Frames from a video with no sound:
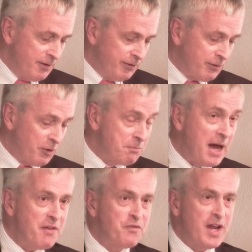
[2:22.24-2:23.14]
So, with
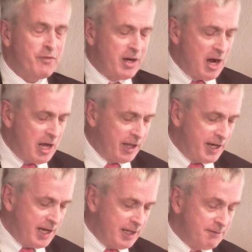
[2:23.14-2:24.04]
my favorite
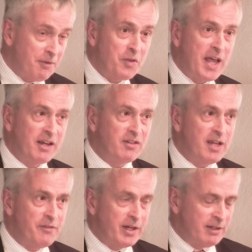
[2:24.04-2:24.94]
holiday,
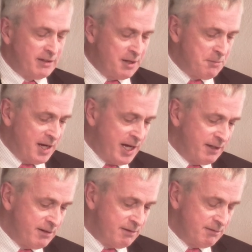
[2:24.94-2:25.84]
Thanksgiving, in
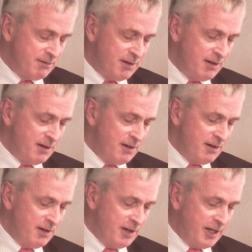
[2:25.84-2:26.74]
mind,
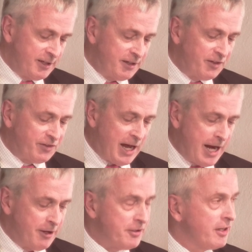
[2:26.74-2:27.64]
and a
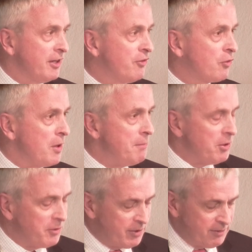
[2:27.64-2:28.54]
desire to
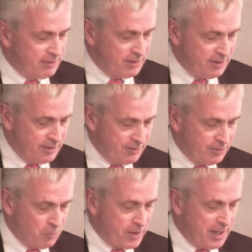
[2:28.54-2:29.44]
contribute to
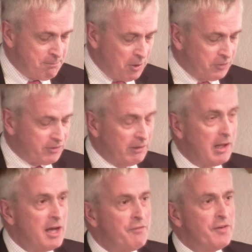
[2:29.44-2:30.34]
what I most
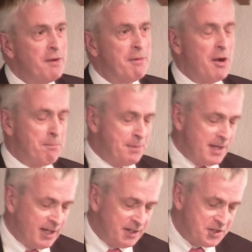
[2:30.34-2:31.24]
love about
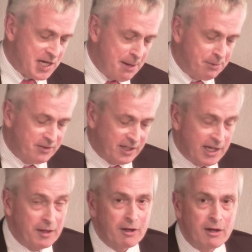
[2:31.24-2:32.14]
being in chapel
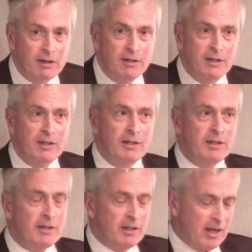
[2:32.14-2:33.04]
together,
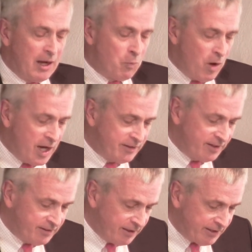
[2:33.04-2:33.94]
I want
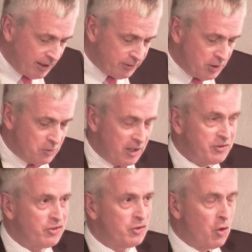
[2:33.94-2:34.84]
to tell you a
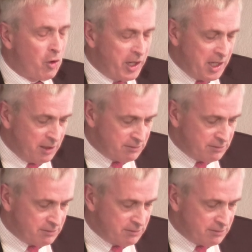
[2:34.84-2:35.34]
story.